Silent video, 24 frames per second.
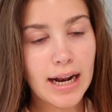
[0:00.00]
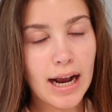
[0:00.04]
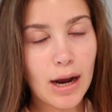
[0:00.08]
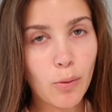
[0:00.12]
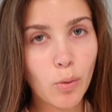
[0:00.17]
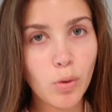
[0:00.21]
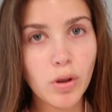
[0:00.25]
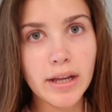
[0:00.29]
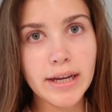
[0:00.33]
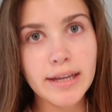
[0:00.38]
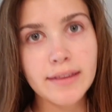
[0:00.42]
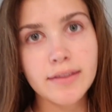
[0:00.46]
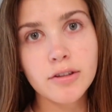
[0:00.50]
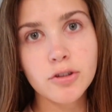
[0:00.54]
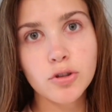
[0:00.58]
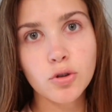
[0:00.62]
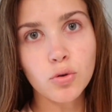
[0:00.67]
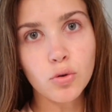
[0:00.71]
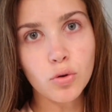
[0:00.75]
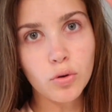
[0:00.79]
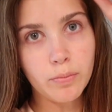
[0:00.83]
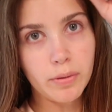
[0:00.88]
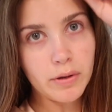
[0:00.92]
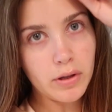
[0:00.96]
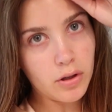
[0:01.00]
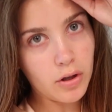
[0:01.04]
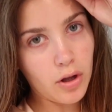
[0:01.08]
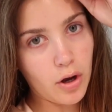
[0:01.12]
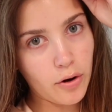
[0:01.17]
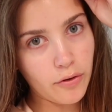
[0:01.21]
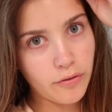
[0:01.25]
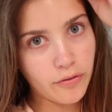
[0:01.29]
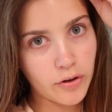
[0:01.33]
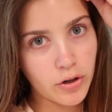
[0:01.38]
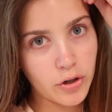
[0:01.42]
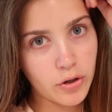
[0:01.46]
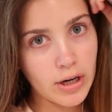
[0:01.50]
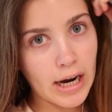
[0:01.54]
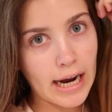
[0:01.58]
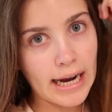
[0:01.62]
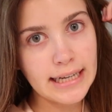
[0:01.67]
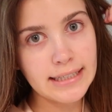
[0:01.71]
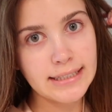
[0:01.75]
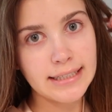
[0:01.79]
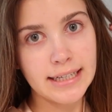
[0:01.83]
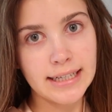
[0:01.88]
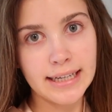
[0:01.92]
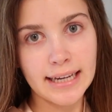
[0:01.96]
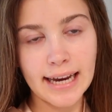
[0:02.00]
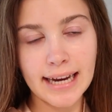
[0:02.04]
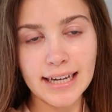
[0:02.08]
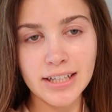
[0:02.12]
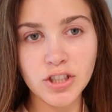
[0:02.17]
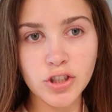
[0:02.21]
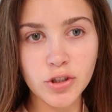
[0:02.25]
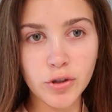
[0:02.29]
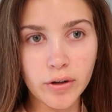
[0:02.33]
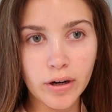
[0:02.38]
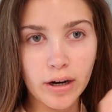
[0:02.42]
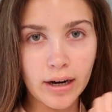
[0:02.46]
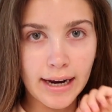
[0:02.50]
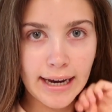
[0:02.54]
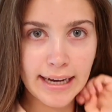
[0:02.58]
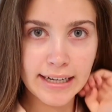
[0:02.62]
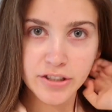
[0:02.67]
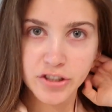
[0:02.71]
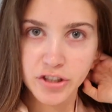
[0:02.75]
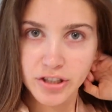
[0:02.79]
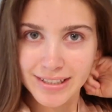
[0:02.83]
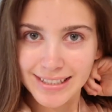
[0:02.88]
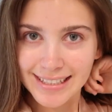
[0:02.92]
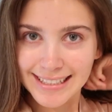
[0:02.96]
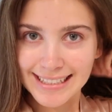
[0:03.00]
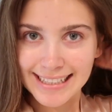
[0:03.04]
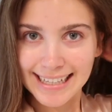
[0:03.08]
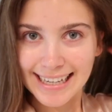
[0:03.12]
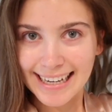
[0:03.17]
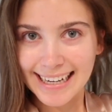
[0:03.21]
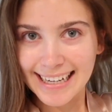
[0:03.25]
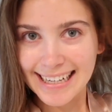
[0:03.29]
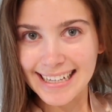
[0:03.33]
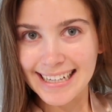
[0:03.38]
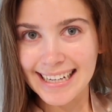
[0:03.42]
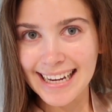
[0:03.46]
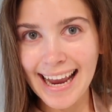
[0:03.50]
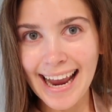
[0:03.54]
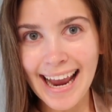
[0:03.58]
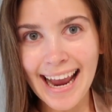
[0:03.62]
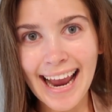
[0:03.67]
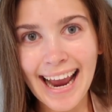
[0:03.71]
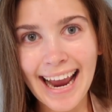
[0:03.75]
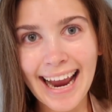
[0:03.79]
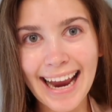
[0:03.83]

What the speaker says: I will link the tool below for you guys in case you are interested.